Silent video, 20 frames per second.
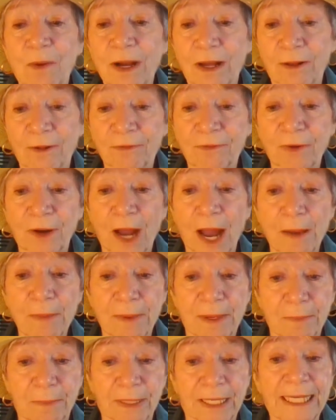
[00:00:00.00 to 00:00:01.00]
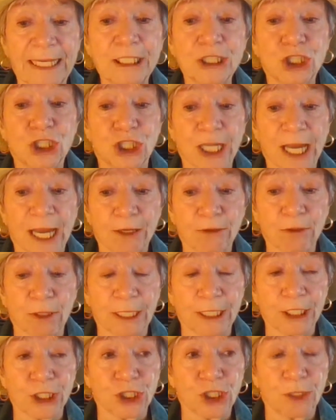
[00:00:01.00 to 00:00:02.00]
Well, yeah. for, I mean, but in
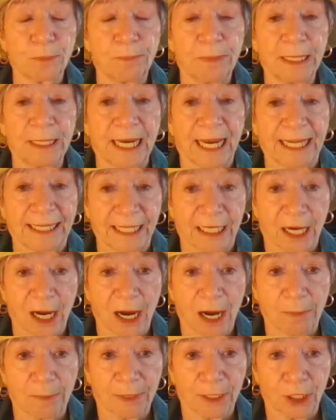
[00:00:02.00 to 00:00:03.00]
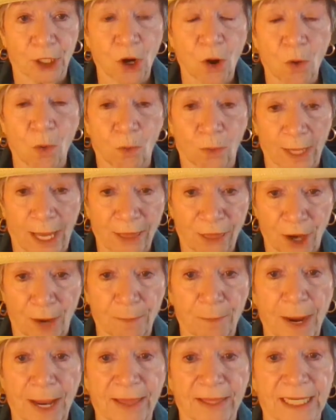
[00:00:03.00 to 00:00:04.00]
general, it should be like the common cold. I
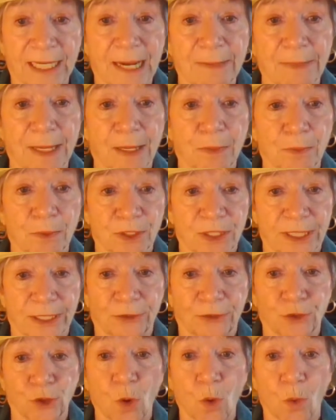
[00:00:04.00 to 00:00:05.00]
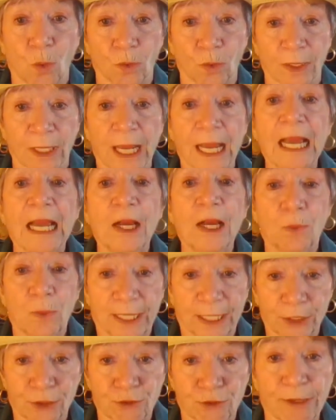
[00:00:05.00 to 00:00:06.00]
thought by the time I was this old,
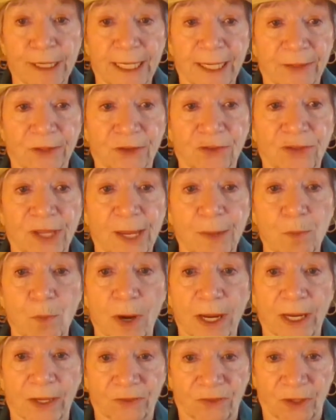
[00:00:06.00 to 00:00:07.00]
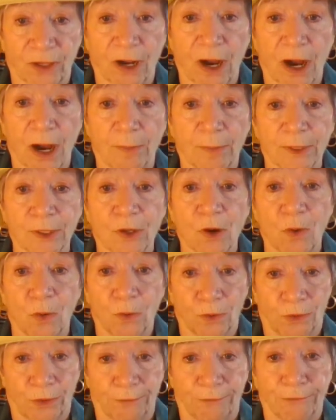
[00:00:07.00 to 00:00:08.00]
we could treat it the same way as the common
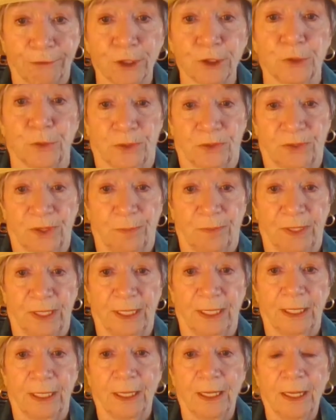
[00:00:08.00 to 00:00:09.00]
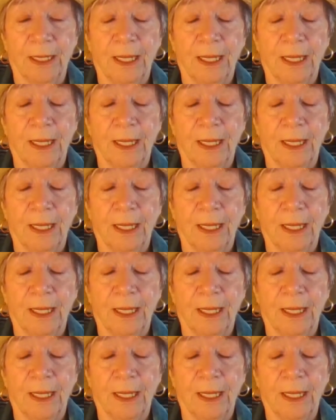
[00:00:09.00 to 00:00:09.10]
cold or the flu or something.